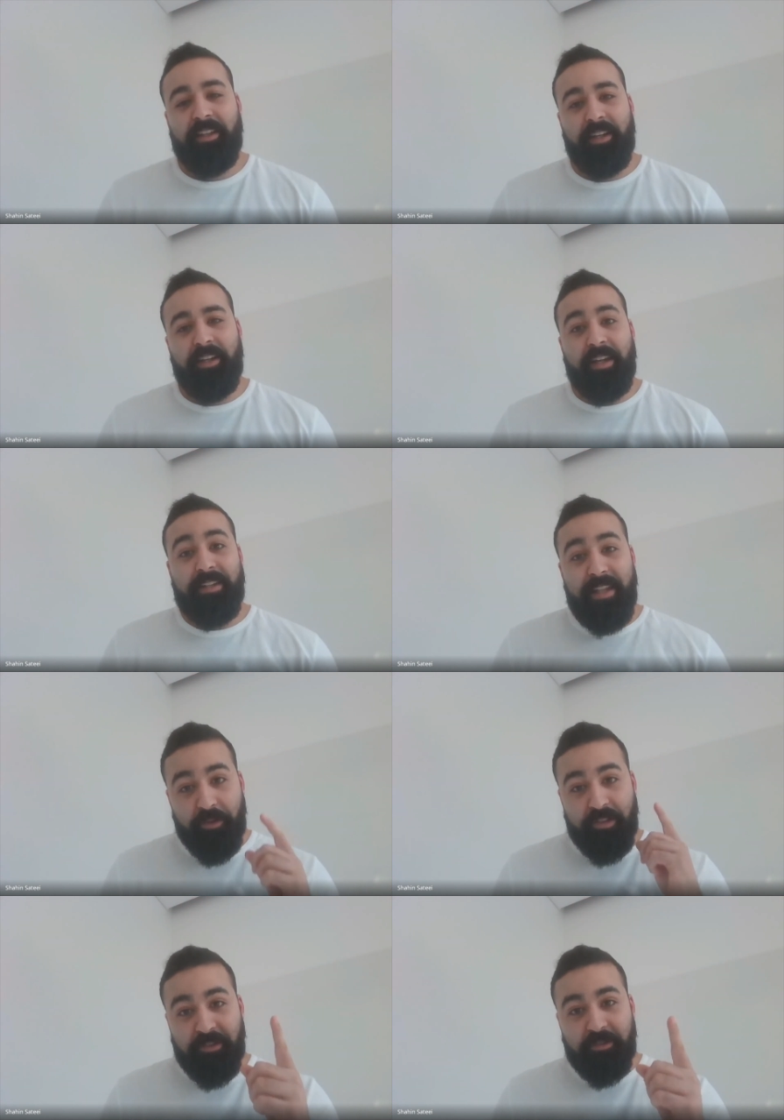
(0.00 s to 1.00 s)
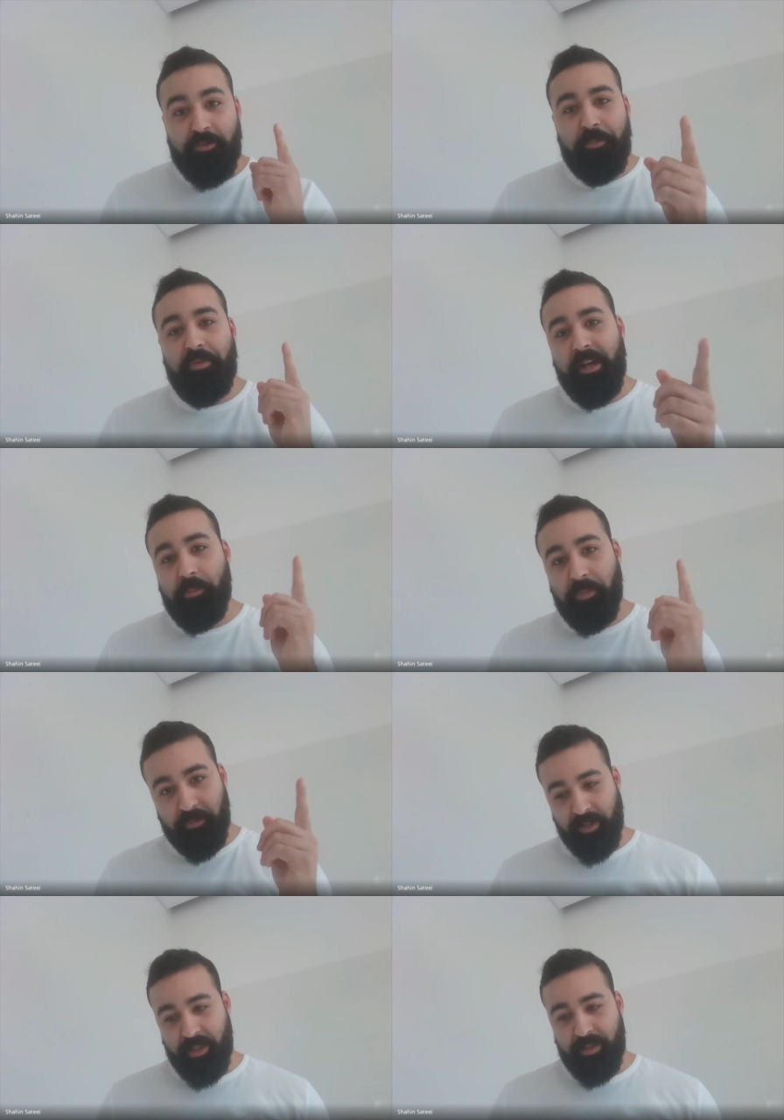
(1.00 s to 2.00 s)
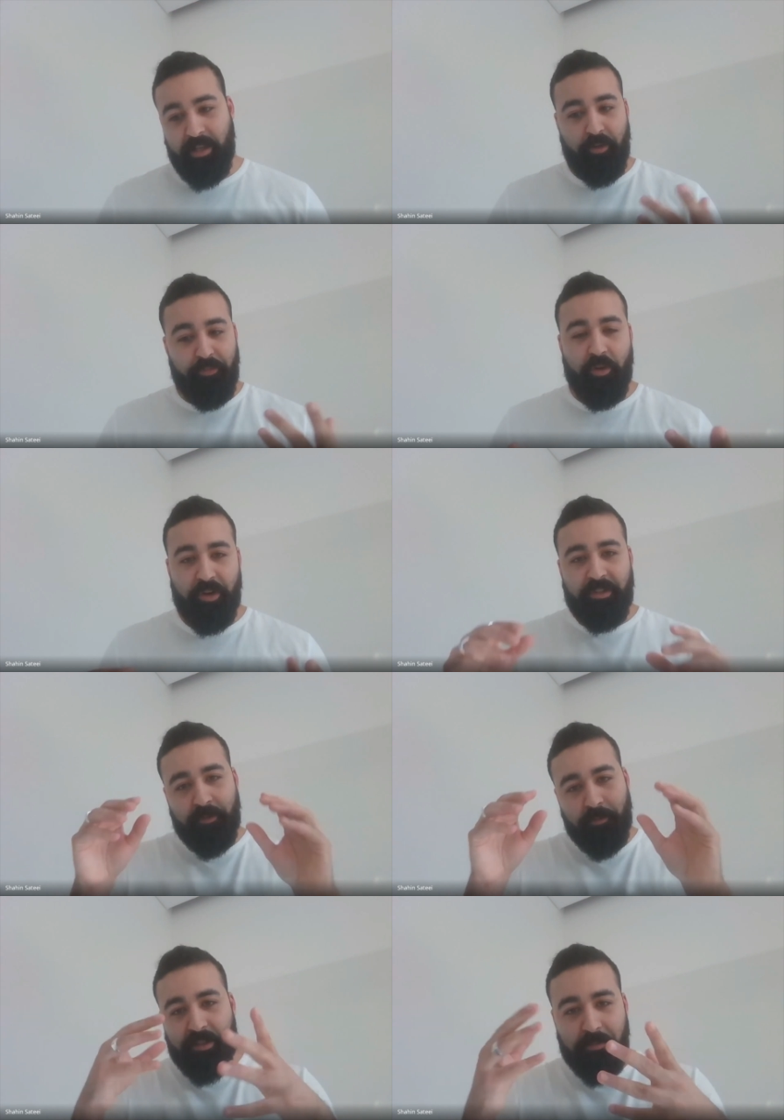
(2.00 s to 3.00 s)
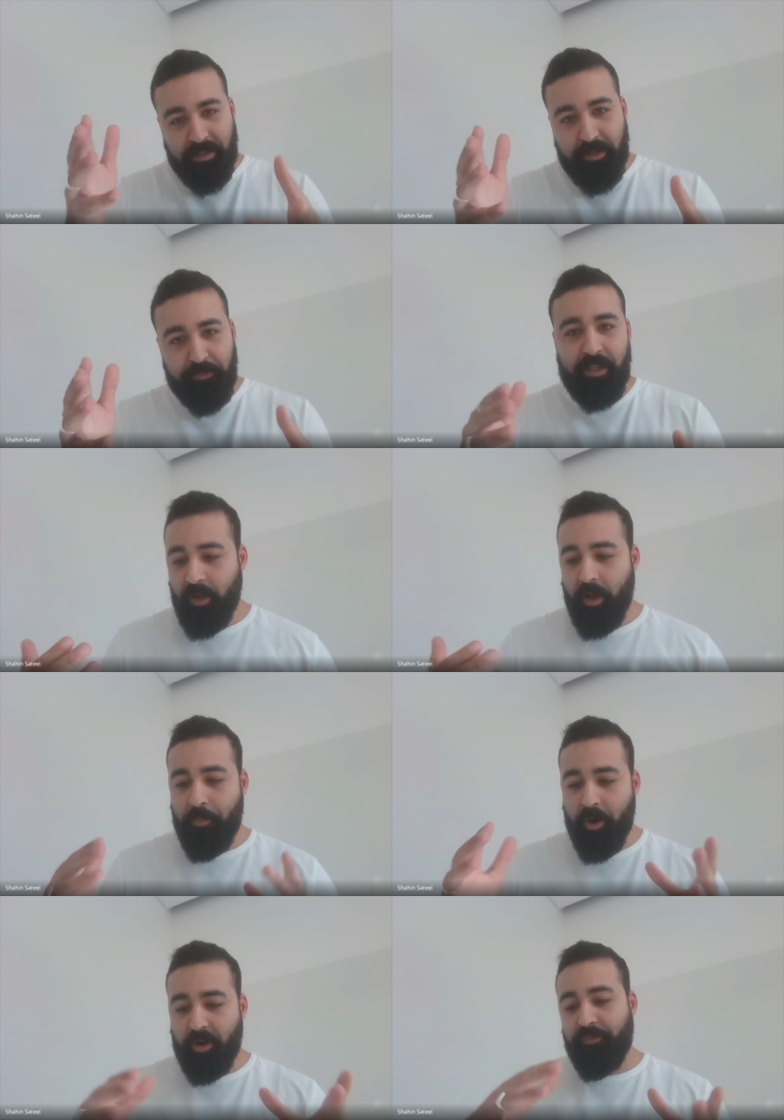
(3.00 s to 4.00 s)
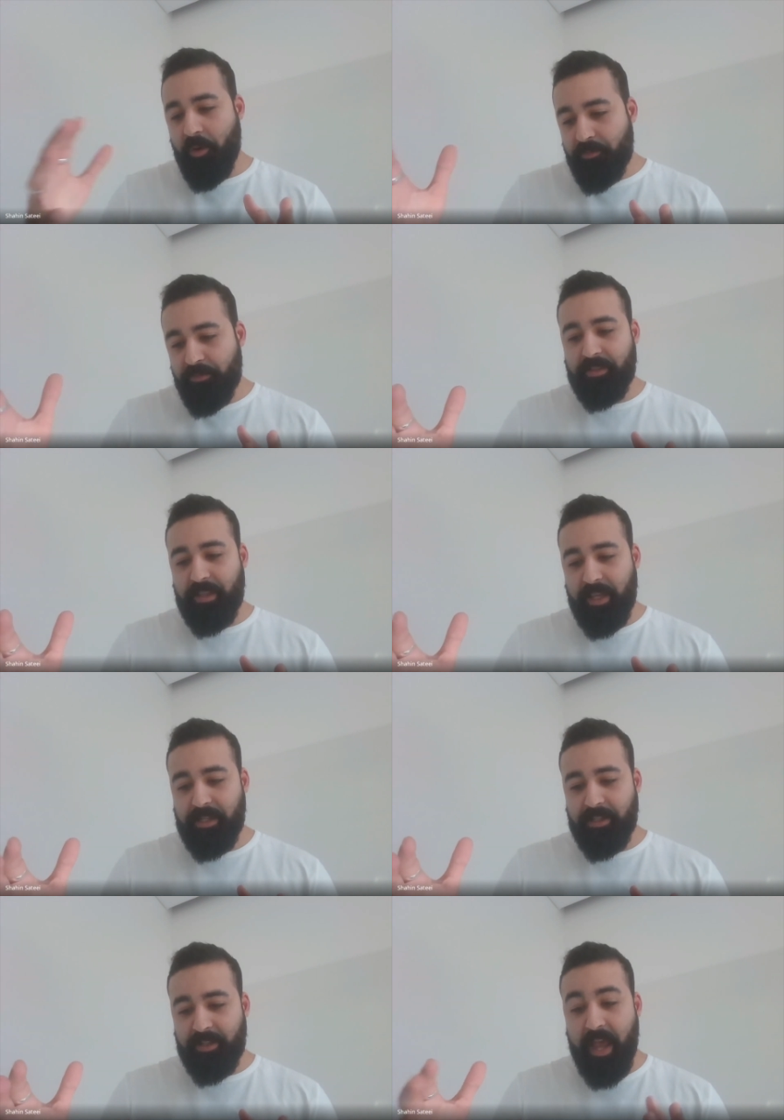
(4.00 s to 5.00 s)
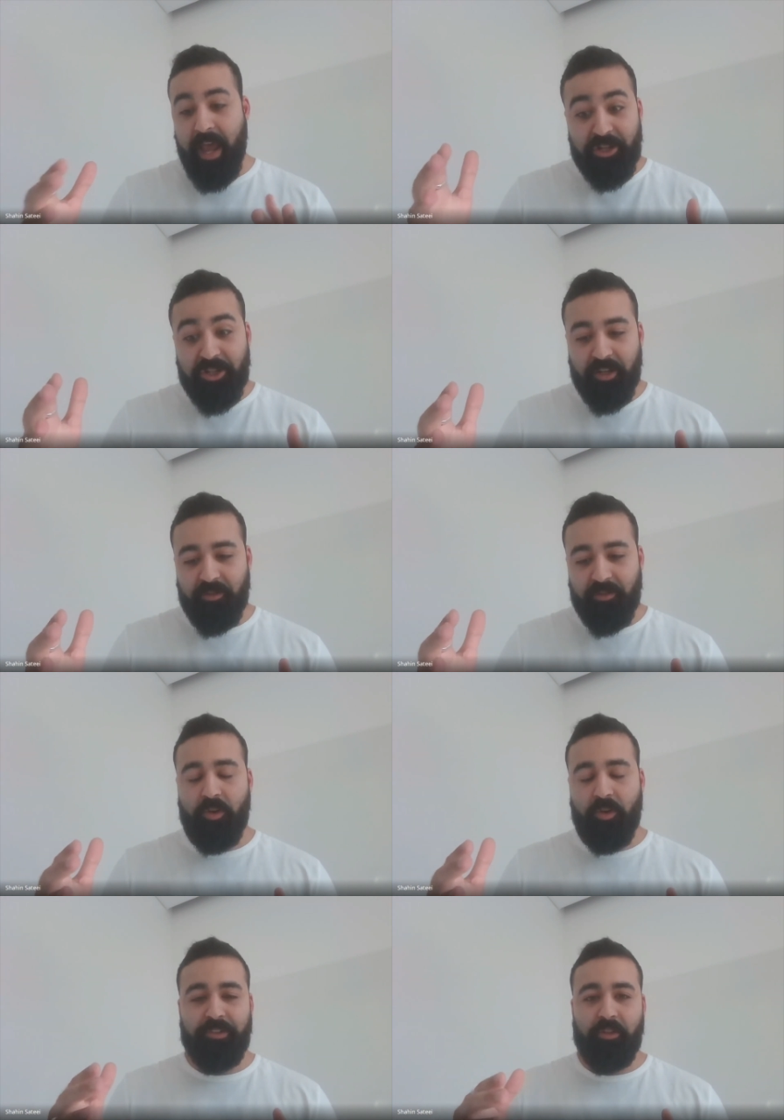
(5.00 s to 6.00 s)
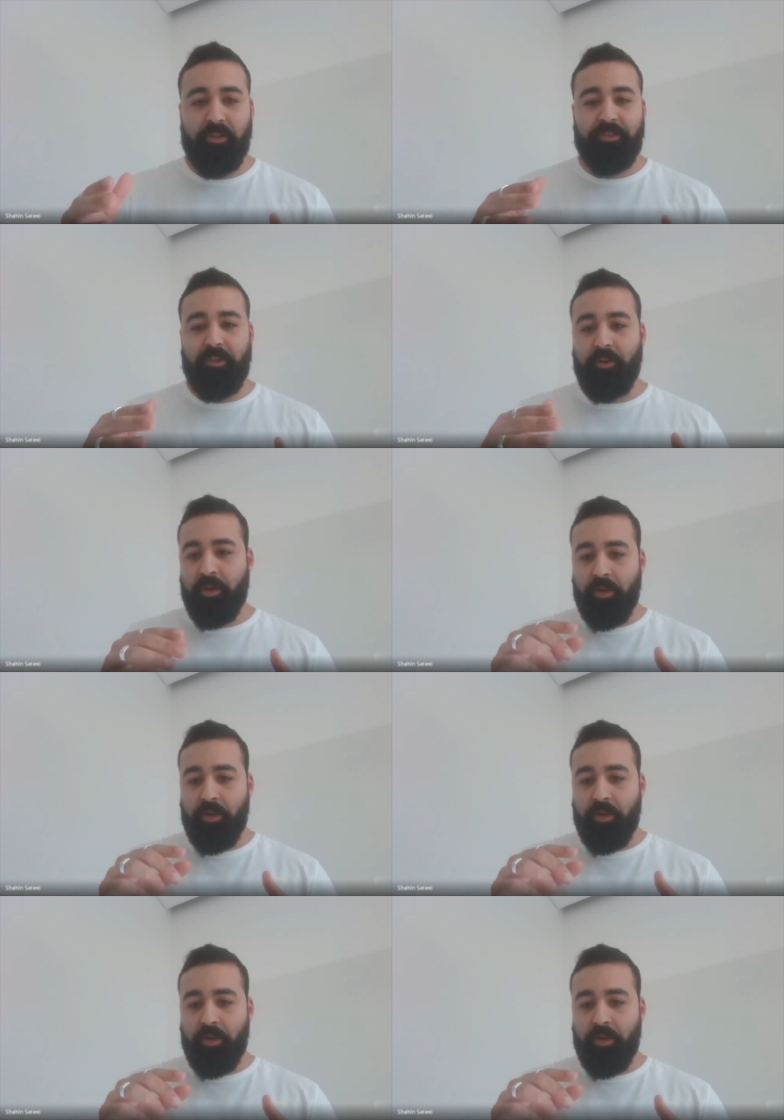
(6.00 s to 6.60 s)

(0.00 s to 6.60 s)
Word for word: Uh, and that was super helpful. And then, of course, to be specific, apart from the daily action, was also